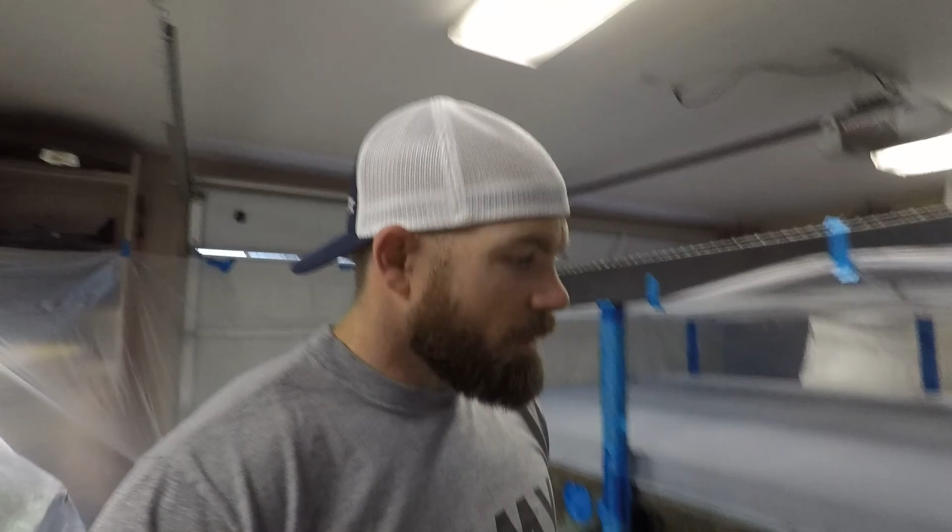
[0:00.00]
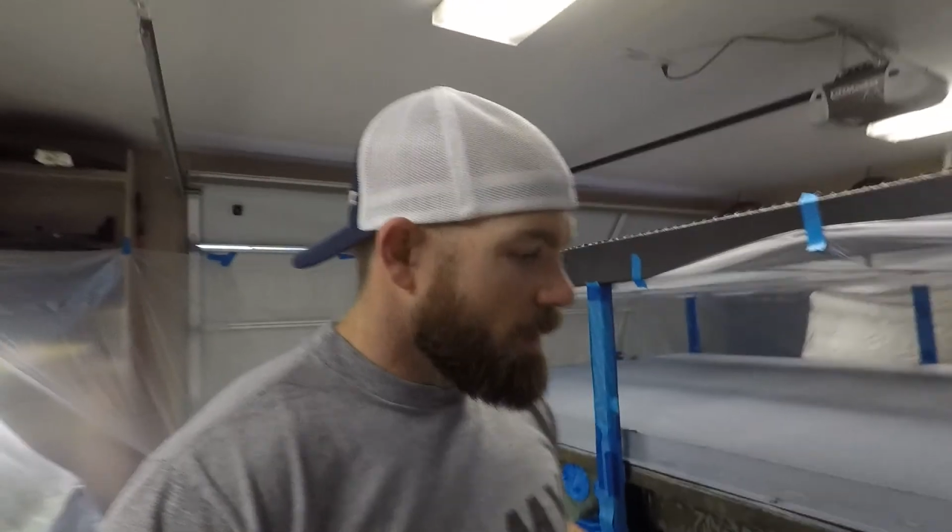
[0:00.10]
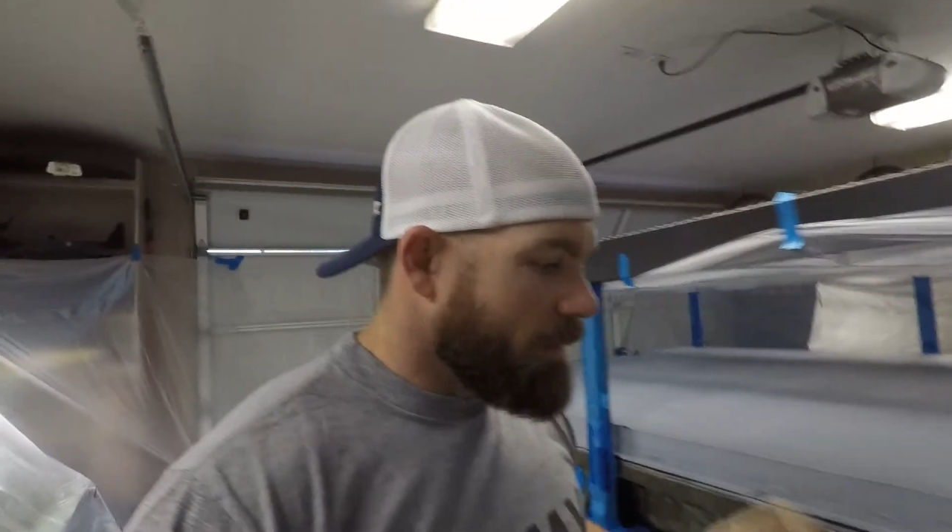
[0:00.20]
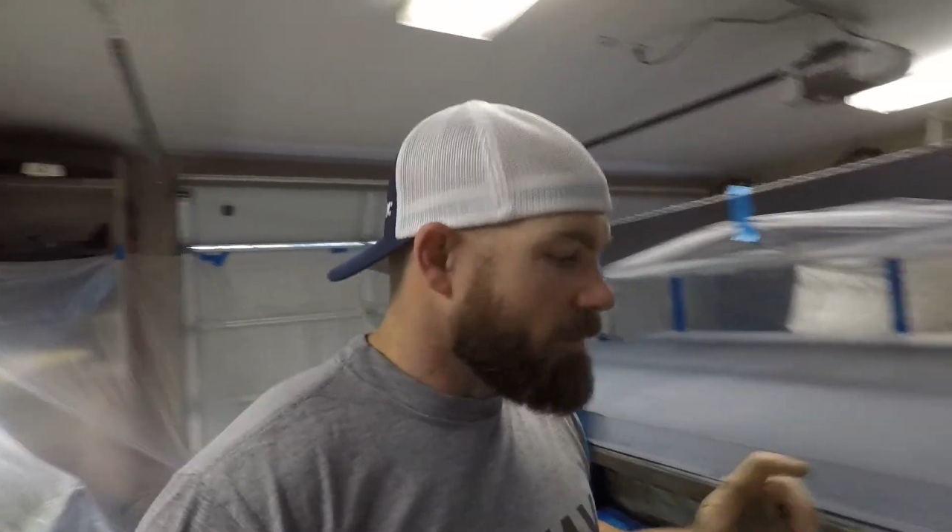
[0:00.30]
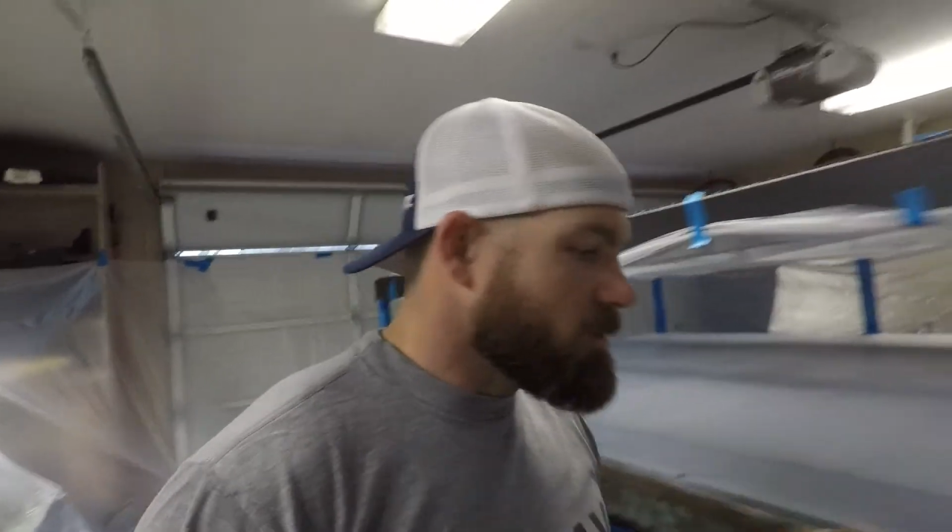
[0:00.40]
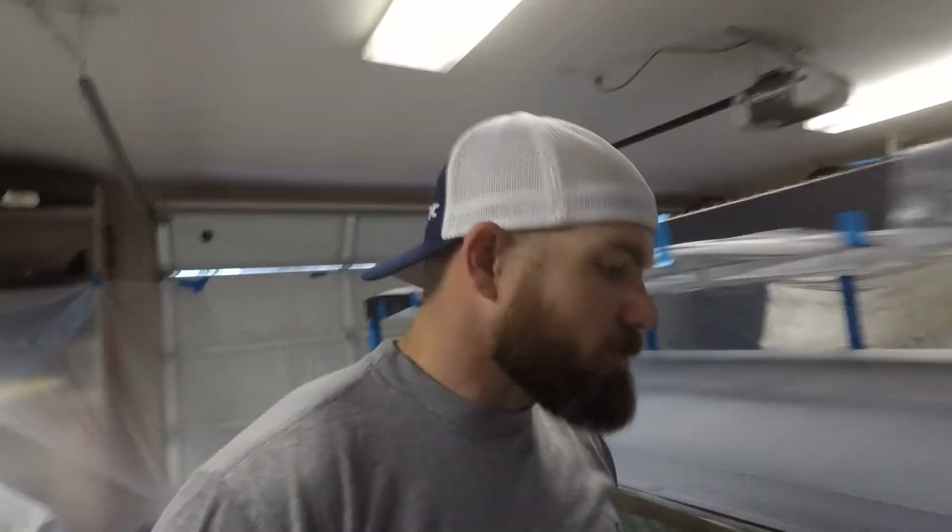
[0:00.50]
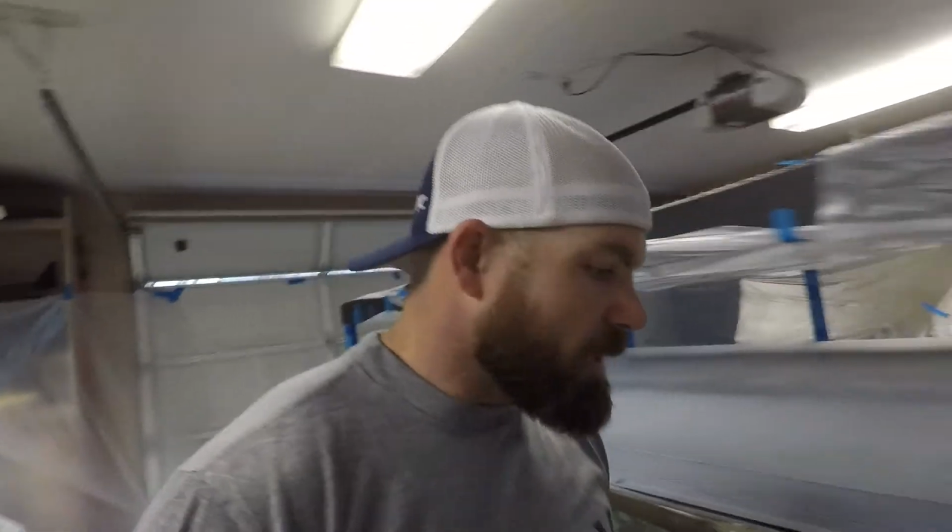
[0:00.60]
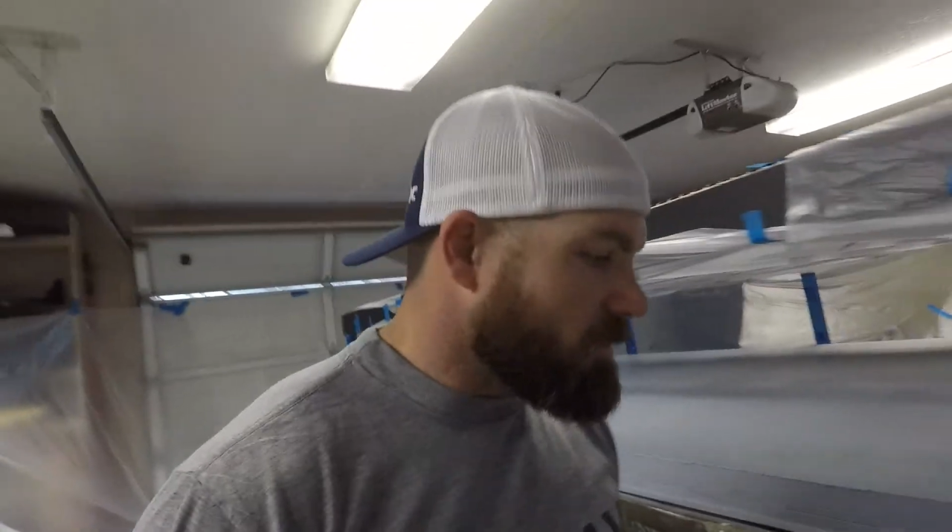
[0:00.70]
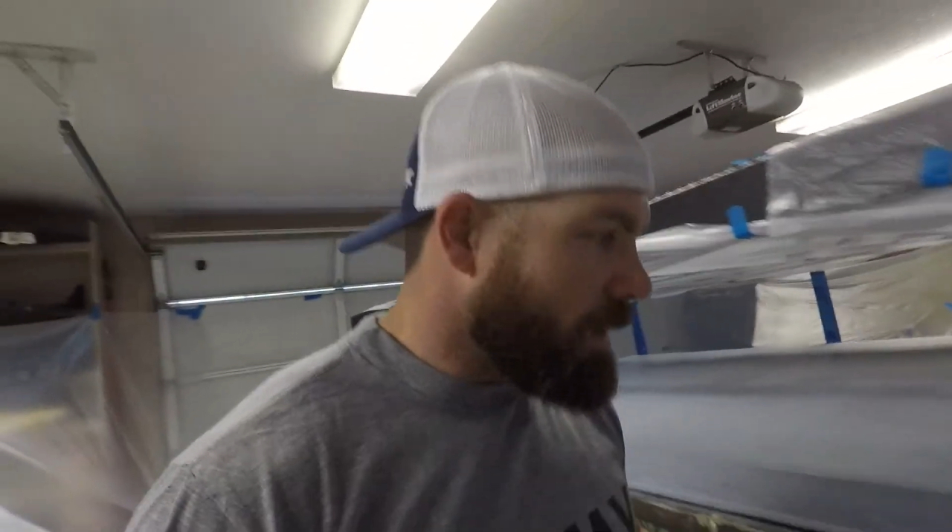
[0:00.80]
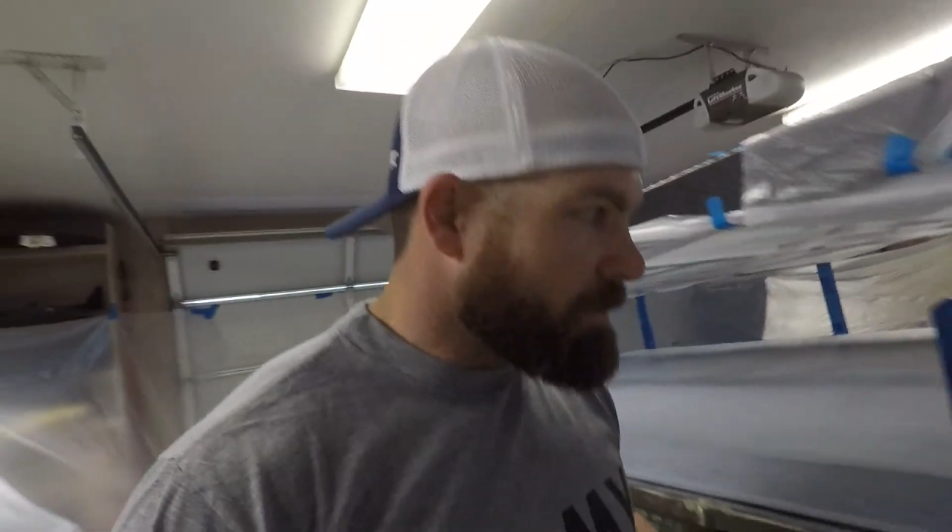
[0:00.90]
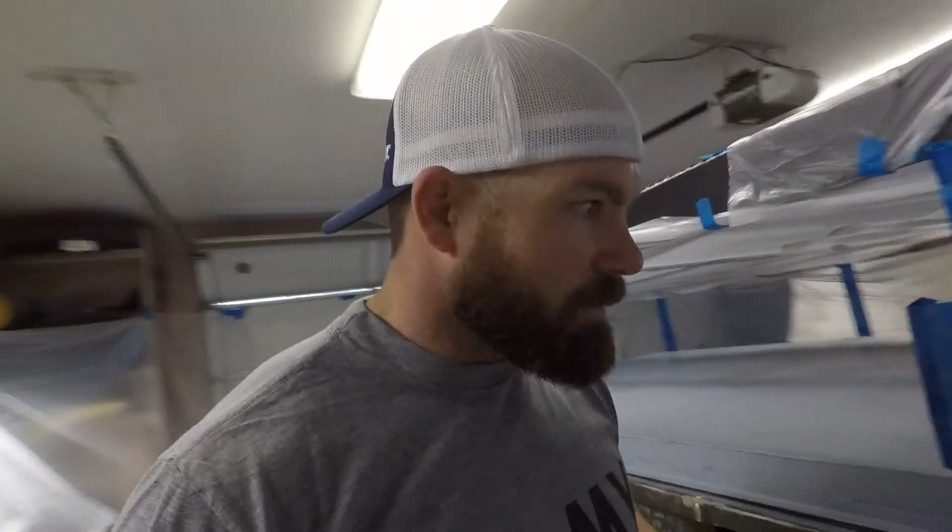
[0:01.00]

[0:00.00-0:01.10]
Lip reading: I never sprayed Raptor